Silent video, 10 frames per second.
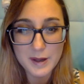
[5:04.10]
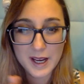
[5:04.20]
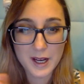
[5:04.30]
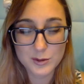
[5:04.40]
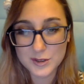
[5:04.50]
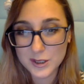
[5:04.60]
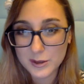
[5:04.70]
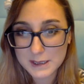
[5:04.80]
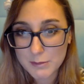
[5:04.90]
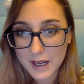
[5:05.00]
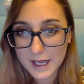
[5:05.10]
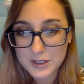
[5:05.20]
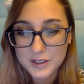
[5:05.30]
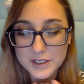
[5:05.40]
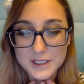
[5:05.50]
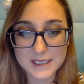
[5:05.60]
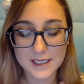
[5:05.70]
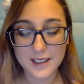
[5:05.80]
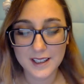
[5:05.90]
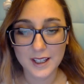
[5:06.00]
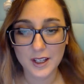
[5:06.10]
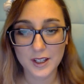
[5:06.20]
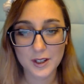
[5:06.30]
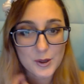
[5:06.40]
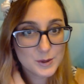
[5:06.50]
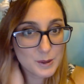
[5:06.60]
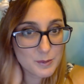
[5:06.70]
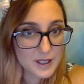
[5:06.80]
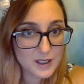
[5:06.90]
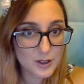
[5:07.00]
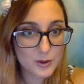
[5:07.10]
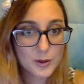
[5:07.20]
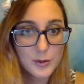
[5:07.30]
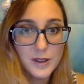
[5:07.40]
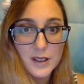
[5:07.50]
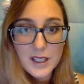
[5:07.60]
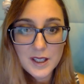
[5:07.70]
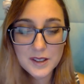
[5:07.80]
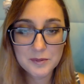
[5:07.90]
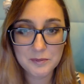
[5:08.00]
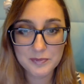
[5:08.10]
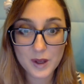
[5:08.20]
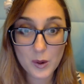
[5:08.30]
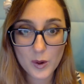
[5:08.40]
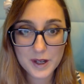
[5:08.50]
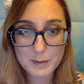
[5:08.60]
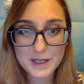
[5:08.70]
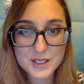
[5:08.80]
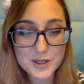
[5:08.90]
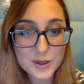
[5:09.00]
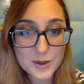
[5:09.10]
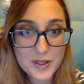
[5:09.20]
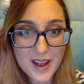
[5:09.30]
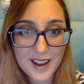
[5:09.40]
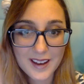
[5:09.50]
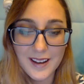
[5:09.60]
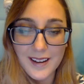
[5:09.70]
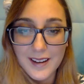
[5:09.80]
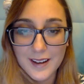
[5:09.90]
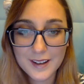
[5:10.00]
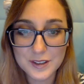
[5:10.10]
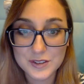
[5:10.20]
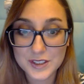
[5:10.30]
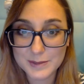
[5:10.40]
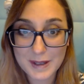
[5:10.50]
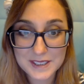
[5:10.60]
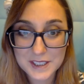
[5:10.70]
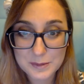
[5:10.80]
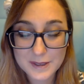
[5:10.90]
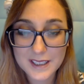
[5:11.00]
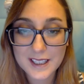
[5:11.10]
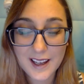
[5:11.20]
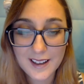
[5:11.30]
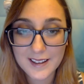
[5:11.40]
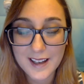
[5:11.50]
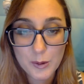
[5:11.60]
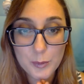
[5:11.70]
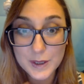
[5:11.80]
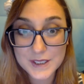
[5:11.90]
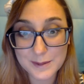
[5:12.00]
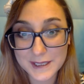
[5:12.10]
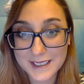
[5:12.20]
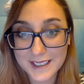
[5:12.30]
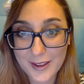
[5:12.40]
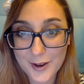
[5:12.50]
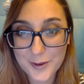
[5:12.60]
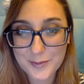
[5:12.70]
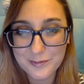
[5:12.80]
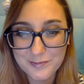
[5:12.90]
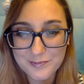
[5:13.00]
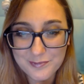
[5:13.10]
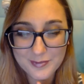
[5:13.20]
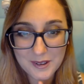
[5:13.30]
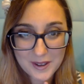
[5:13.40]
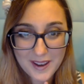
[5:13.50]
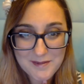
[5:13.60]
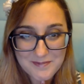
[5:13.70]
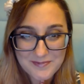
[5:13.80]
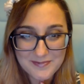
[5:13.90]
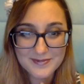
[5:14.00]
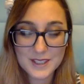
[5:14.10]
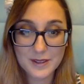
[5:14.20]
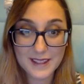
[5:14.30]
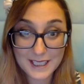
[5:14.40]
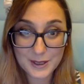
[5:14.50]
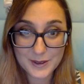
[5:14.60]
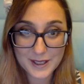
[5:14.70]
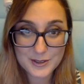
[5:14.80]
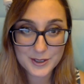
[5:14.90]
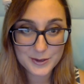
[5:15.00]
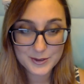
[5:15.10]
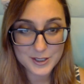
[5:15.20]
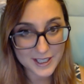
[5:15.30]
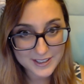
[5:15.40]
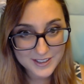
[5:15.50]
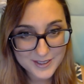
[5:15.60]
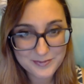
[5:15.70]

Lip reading: I don't do as much, or just, you know, something you're really wanting me to do, then just message me and I will put something together. Okay, so thank you, Andrea Stretch.